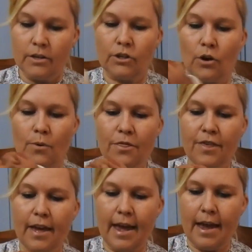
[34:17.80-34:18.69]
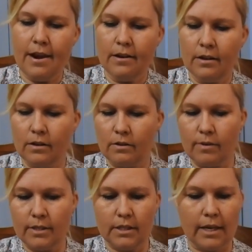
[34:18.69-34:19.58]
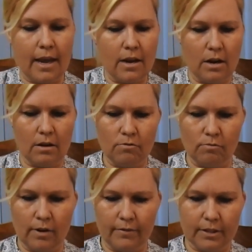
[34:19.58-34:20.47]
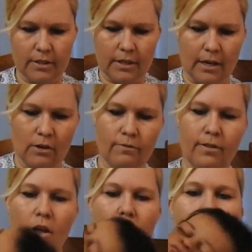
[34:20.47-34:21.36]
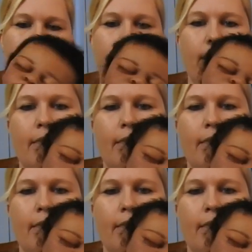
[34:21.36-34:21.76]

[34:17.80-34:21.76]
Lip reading: So with the head, once again, I've just seen a little flyaway hair